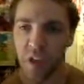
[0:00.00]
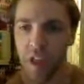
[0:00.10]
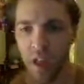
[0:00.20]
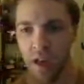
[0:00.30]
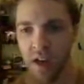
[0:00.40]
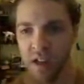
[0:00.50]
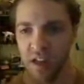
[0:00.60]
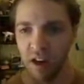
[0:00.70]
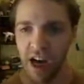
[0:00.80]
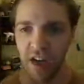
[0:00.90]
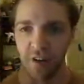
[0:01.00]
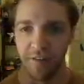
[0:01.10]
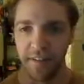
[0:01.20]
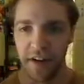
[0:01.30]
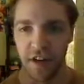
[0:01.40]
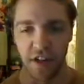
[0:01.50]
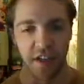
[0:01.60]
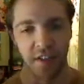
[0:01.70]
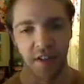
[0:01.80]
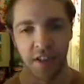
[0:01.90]
and I'll actually finish
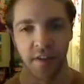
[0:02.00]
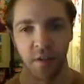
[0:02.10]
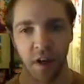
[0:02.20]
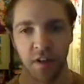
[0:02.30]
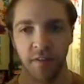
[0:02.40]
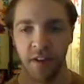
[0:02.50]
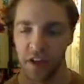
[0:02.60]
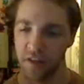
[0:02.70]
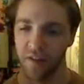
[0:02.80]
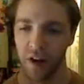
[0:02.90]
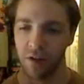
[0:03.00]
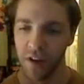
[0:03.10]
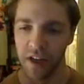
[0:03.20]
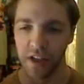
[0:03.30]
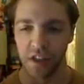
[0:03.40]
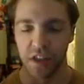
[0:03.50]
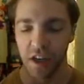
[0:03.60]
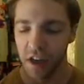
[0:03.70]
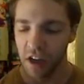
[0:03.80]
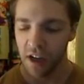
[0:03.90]
it because I never actually finished a Final Fantasy.
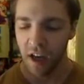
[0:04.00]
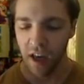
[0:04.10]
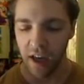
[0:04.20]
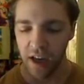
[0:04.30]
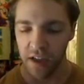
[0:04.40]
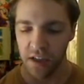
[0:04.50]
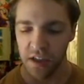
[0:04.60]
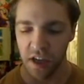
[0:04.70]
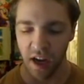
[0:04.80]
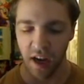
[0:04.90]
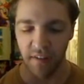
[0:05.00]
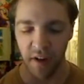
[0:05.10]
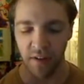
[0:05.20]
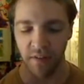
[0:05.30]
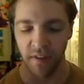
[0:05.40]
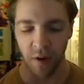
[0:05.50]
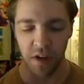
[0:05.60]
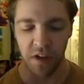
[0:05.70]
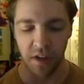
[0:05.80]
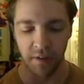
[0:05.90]
And I found it very
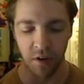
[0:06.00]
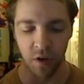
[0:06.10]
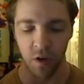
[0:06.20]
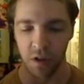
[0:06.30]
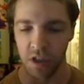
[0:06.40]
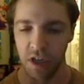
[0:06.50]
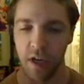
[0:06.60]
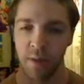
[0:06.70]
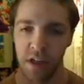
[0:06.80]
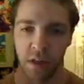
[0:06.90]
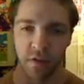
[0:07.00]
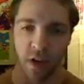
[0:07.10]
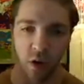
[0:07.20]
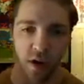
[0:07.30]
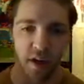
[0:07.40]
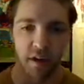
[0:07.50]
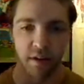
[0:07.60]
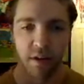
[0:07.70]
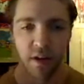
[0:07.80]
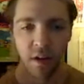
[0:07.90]
difficult to keep myself
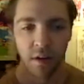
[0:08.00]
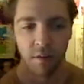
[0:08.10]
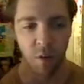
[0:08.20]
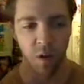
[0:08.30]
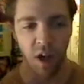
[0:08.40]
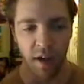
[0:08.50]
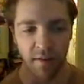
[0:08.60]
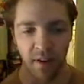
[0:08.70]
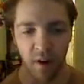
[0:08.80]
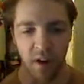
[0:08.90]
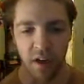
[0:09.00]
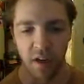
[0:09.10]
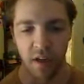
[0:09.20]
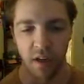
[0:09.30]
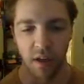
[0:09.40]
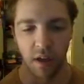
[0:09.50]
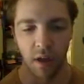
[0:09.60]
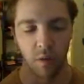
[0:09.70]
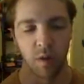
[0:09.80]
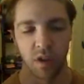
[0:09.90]
going for a lot of very,
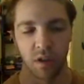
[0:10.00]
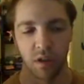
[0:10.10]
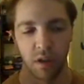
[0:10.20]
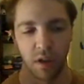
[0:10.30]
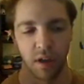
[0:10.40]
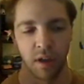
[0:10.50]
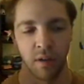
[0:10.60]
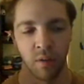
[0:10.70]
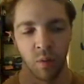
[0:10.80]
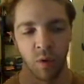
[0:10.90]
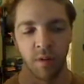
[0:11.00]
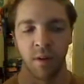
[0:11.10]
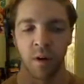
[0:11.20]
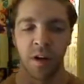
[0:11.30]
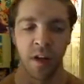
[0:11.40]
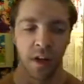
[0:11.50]
what are very